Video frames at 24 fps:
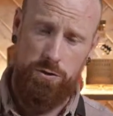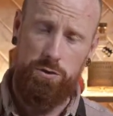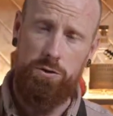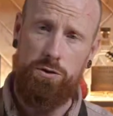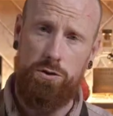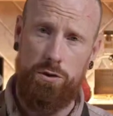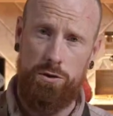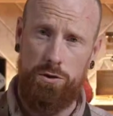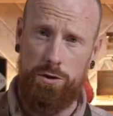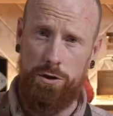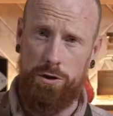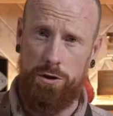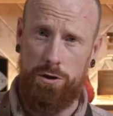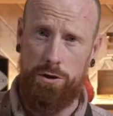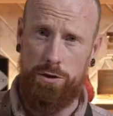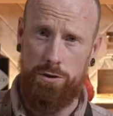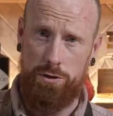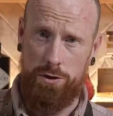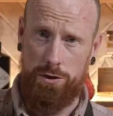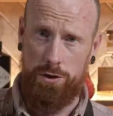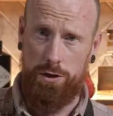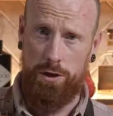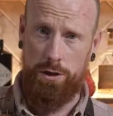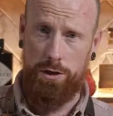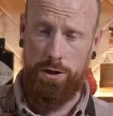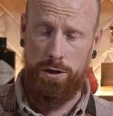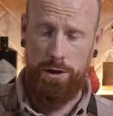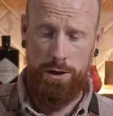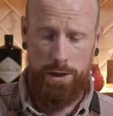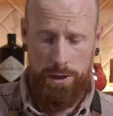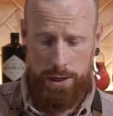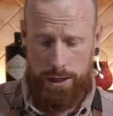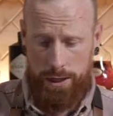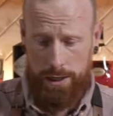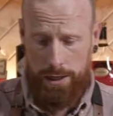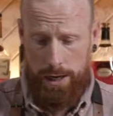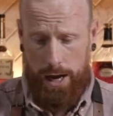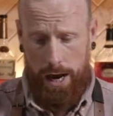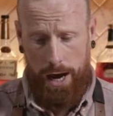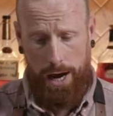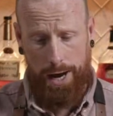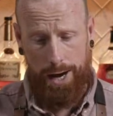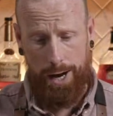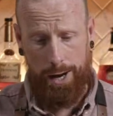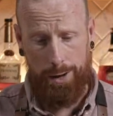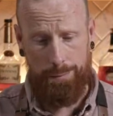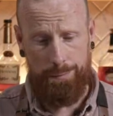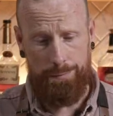to the
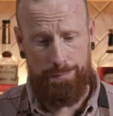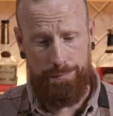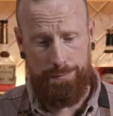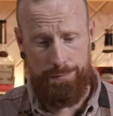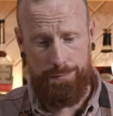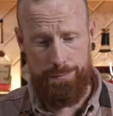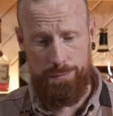other.